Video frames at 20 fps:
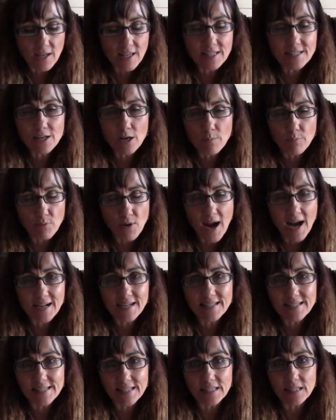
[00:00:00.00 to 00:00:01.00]
and start
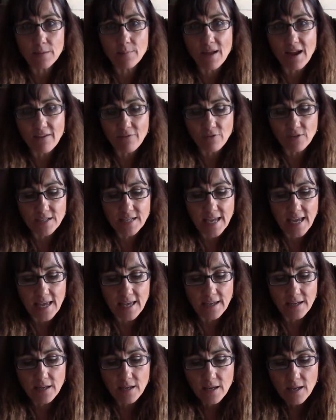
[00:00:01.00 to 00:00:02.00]
practicing them every
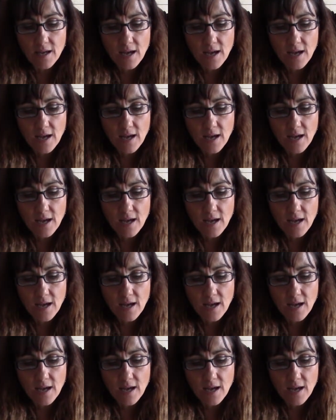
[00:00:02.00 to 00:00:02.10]
day.